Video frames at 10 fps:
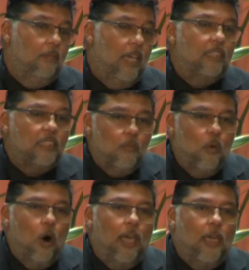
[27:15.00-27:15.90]
It's
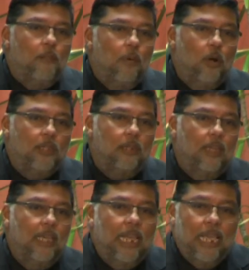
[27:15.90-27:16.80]
more important.
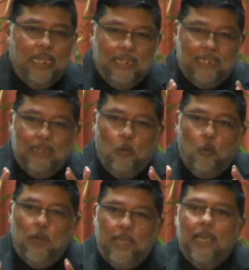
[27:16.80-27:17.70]

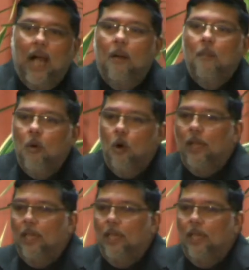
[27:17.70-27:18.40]
We are more